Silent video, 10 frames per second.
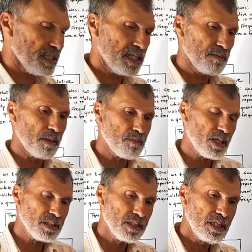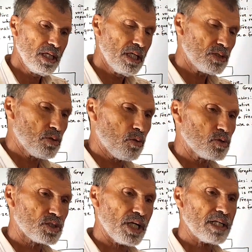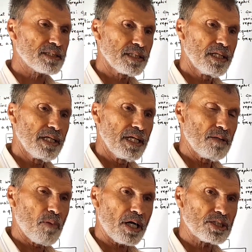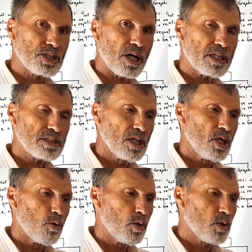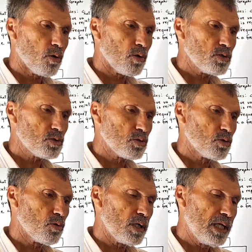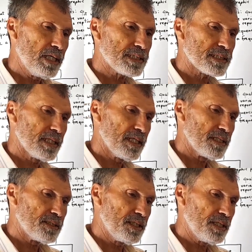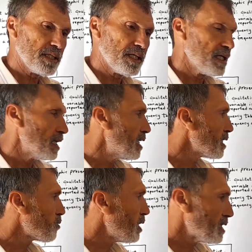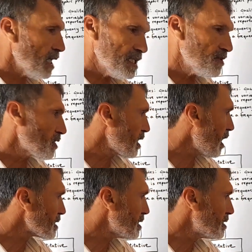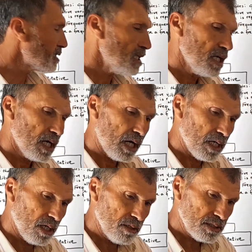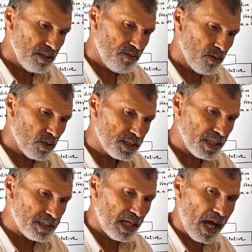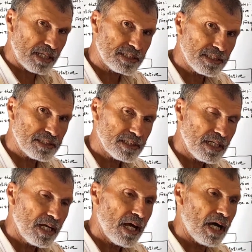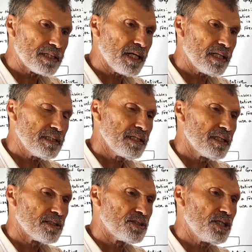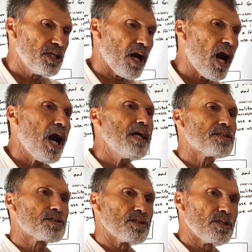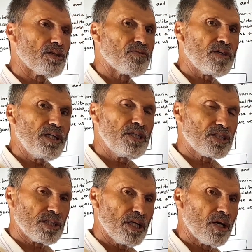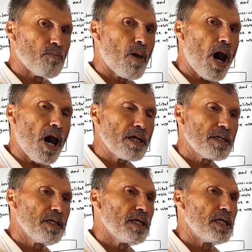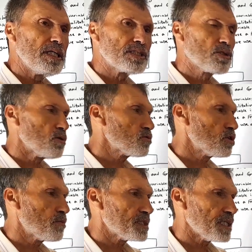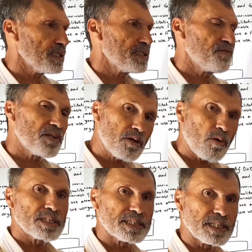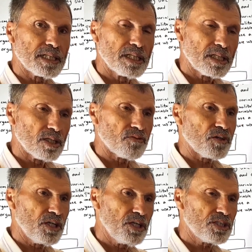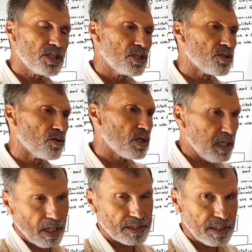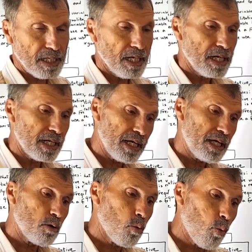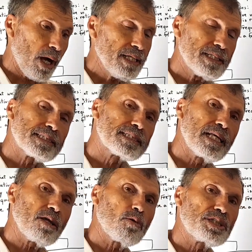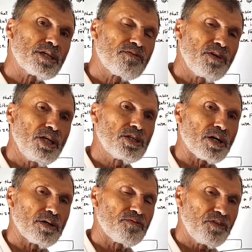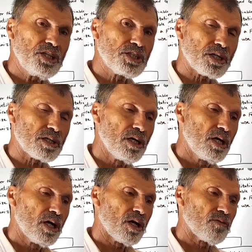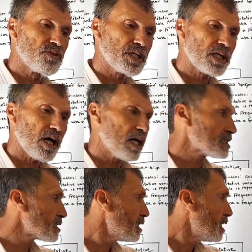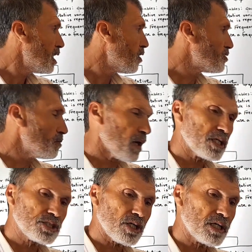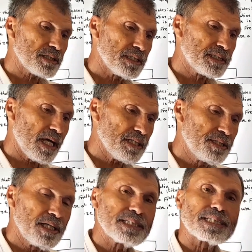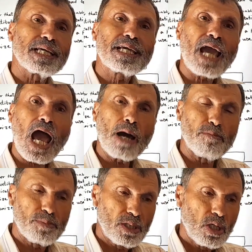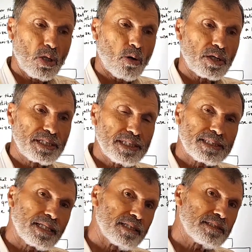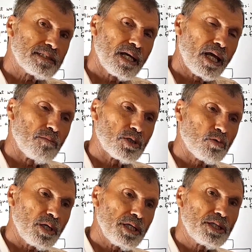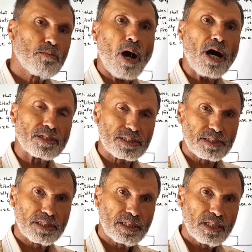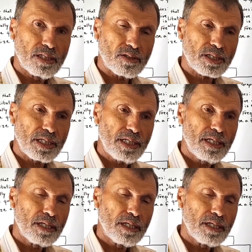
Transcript: Remember, to construct a bar chart, we're going to list the qualitative classes along the horizontal axis, and then the height of each bar is going to represent the frequency of each class. One distinguishing feature of the class of the bar chart is that there is a gap or a distance between the bars, okay?